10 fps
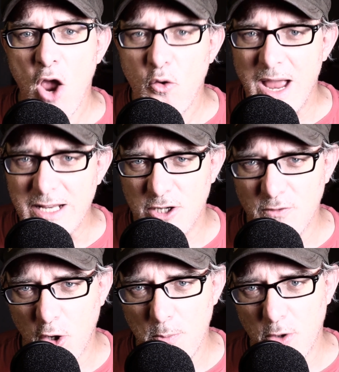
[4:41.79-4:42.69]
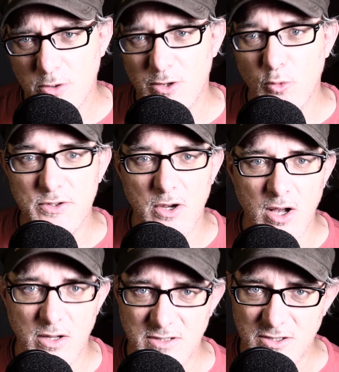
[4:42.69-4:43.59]
React server components also
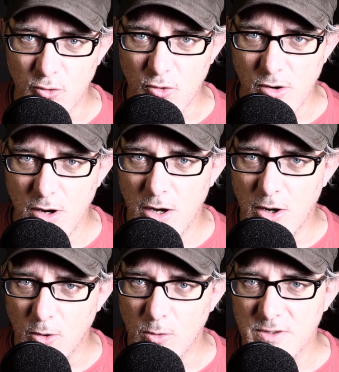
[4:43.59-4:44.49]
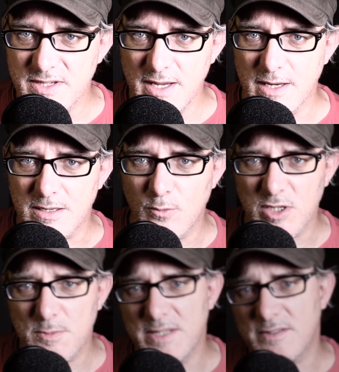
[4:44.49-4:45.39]
can't store local state,
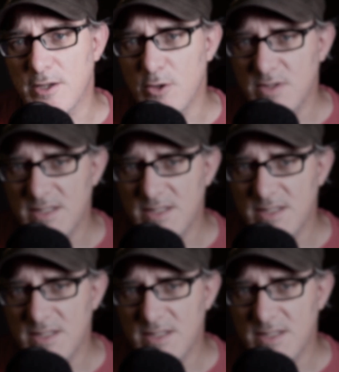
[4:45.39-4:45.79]
which means that use